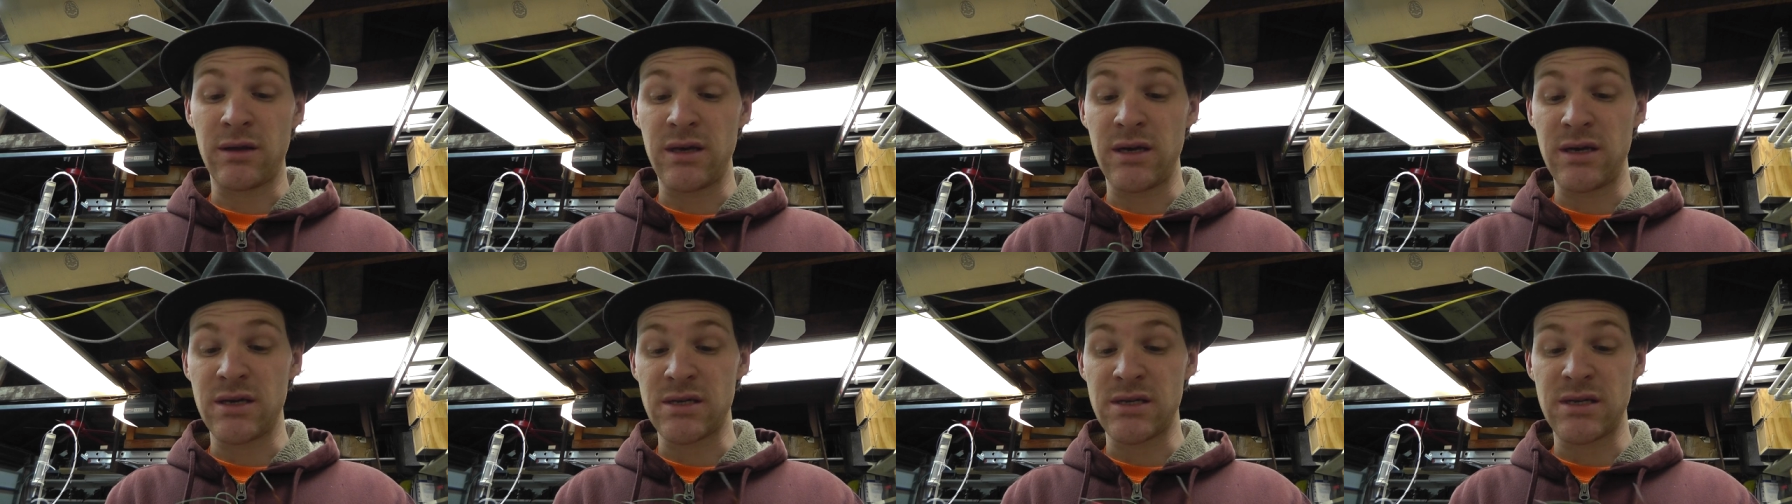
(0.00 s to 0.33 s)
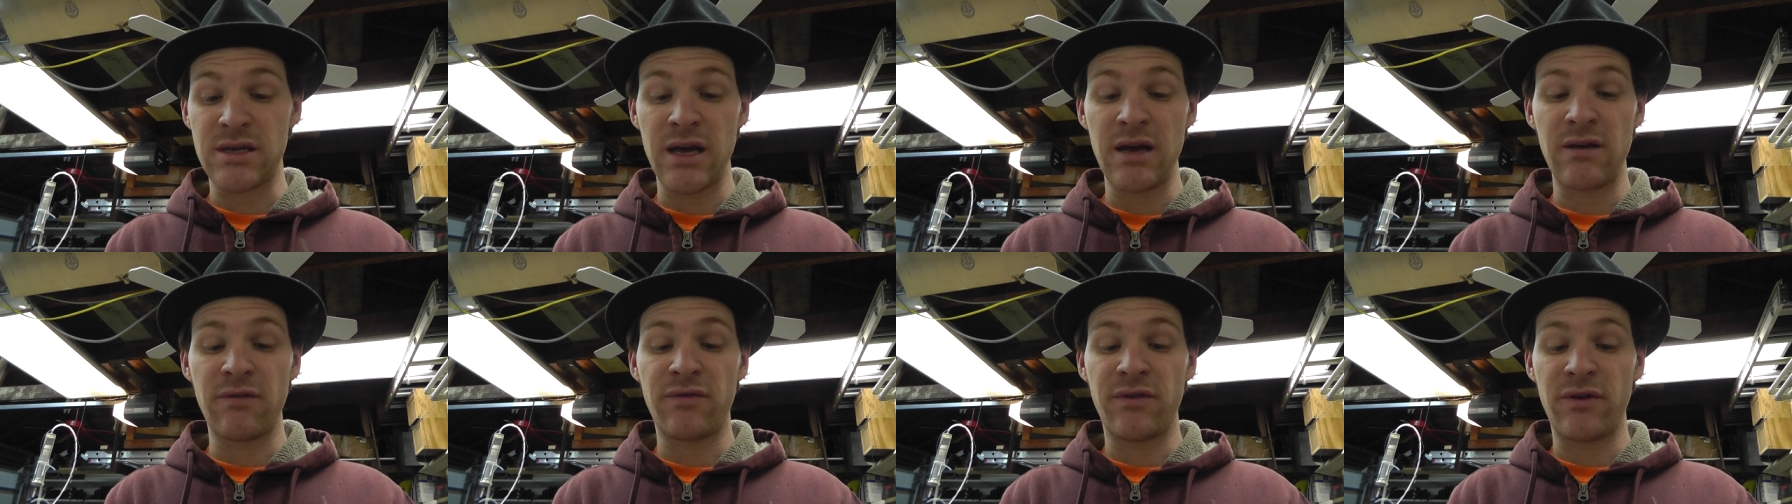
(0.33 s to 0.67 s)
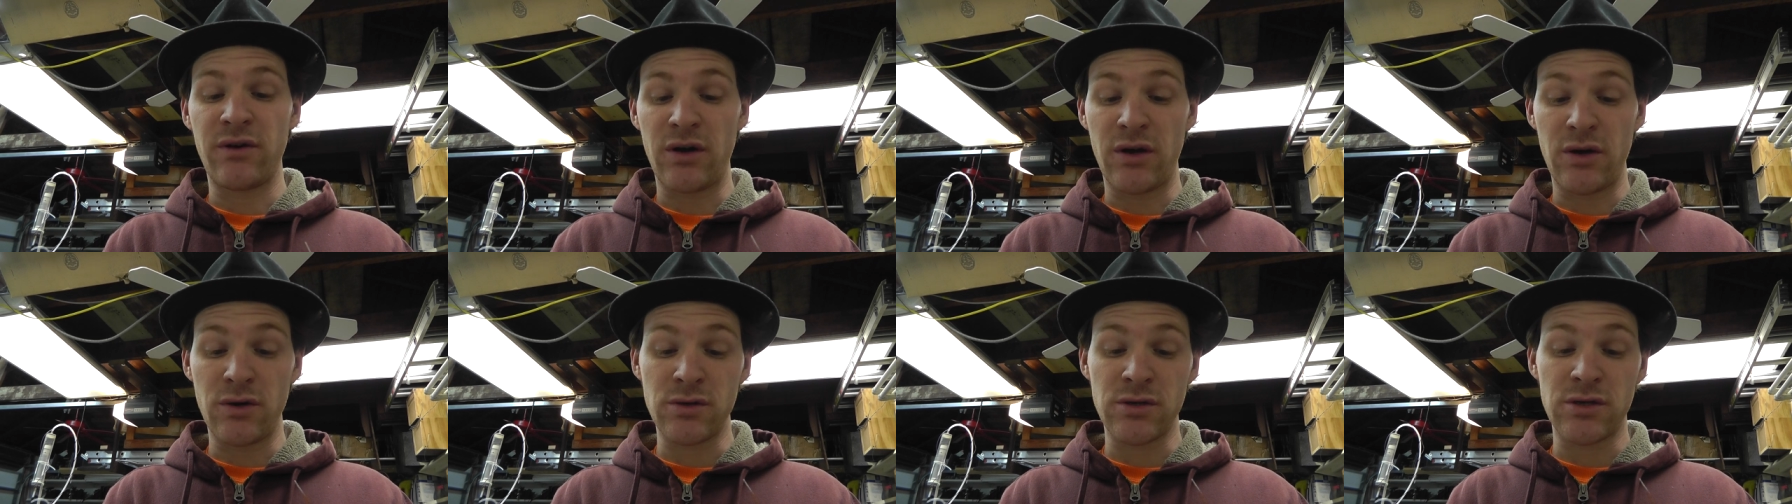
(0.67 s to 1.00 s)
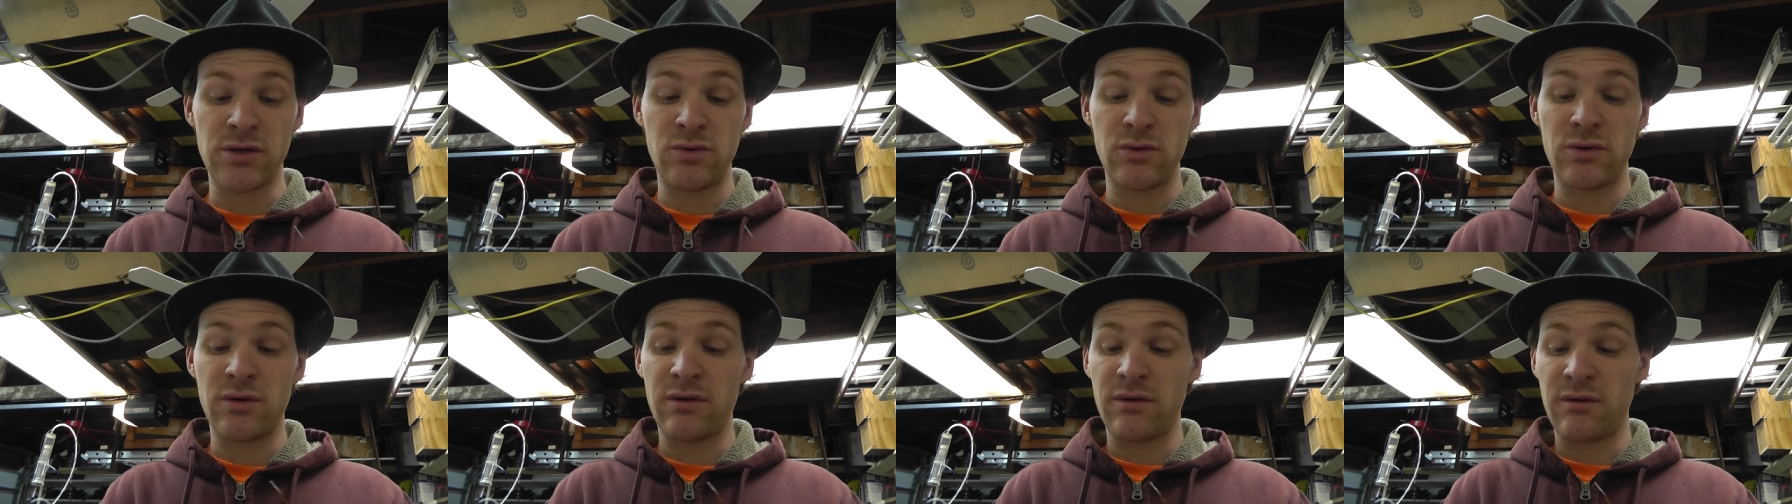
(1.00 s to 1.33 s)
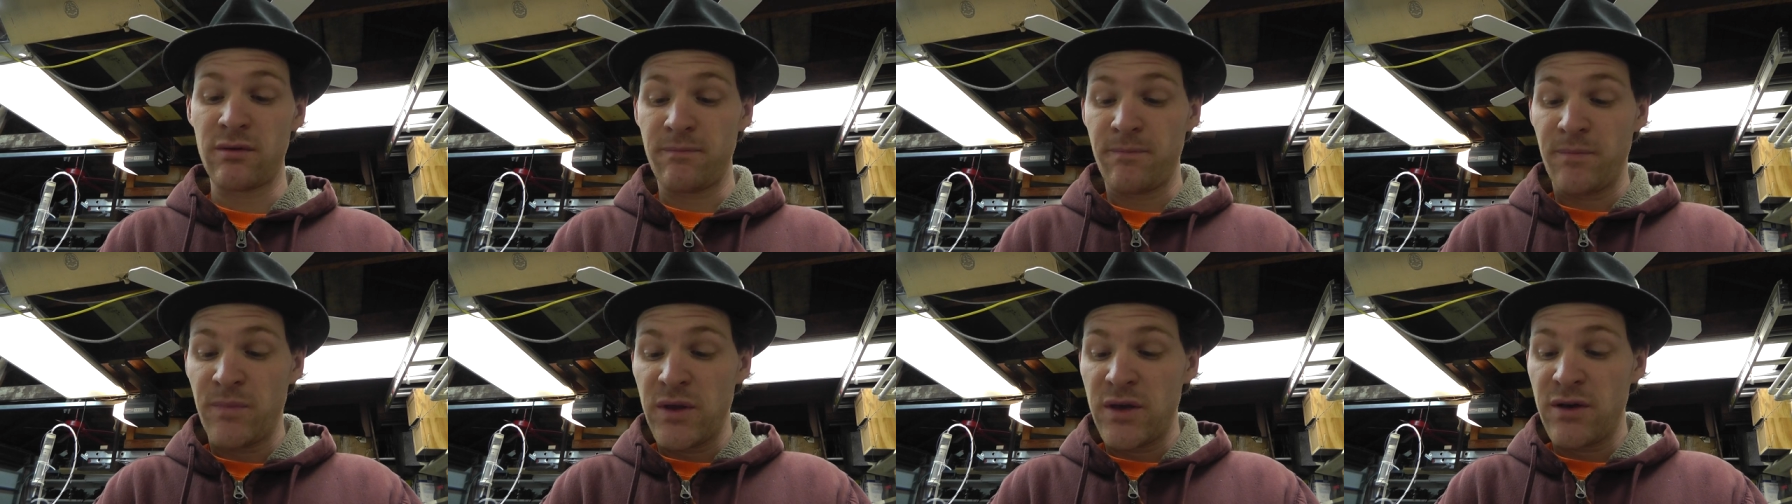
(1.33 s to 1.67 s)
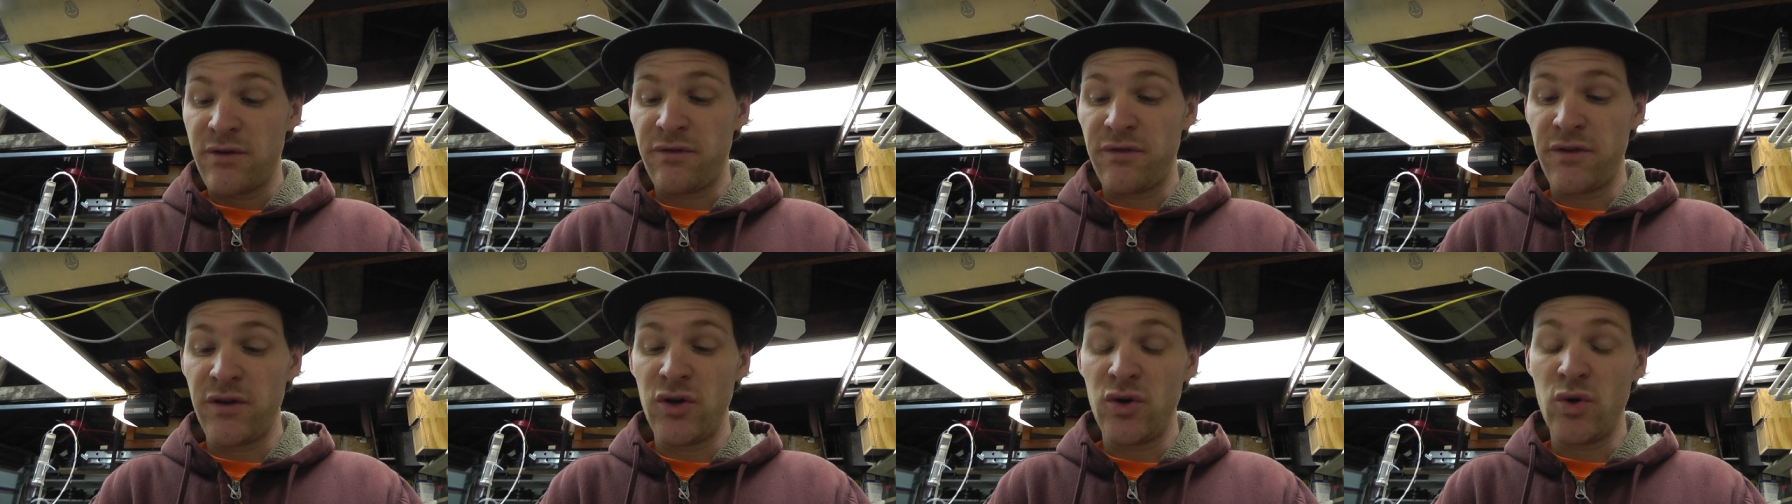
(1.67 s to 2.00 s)
the estate photos to a
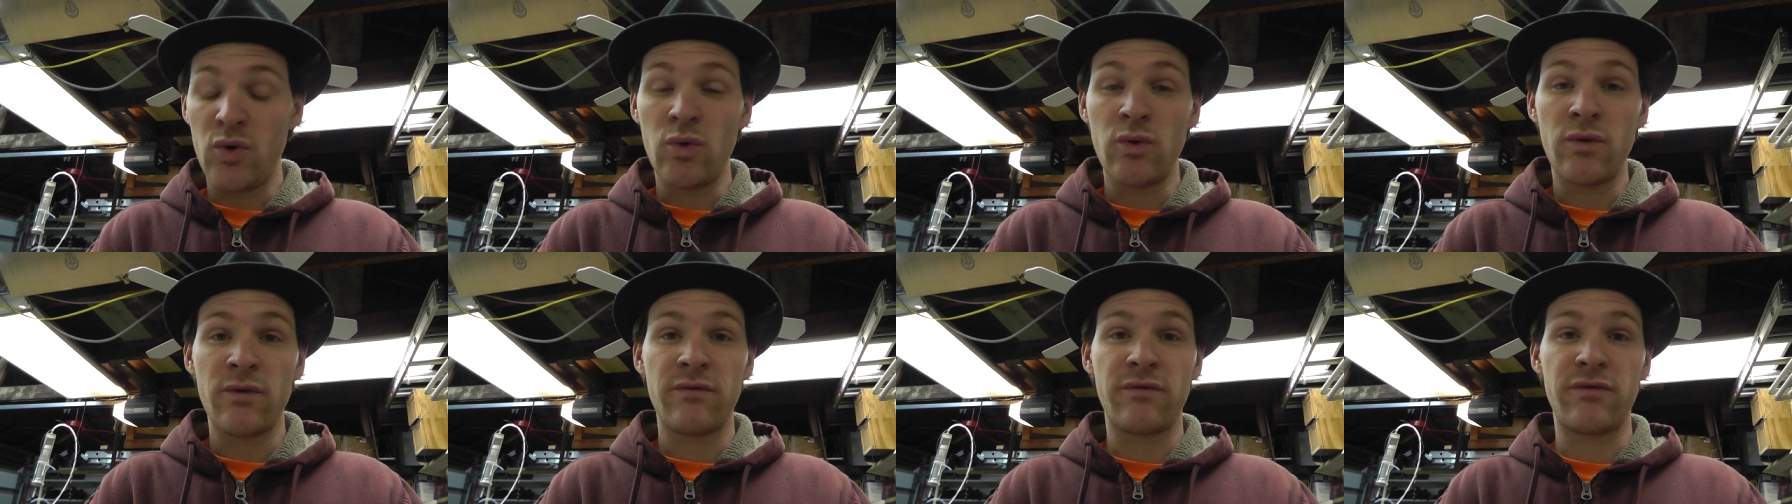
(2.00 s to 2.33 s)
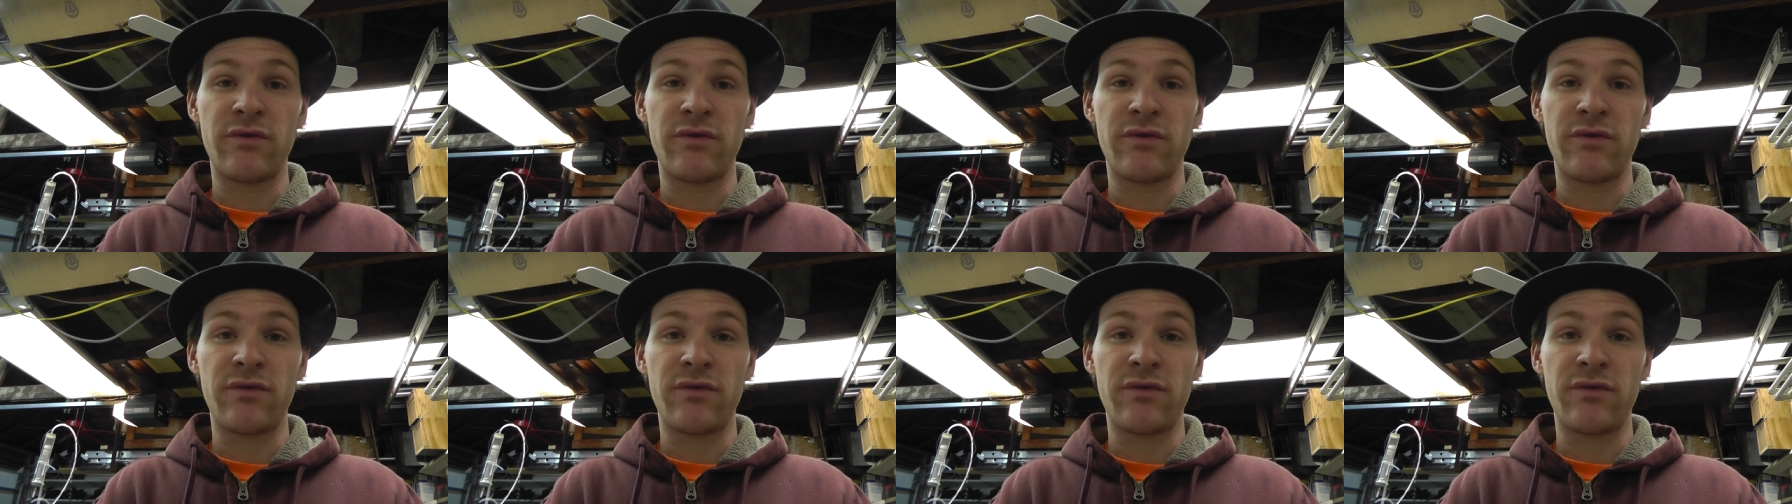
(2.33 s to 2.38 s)
few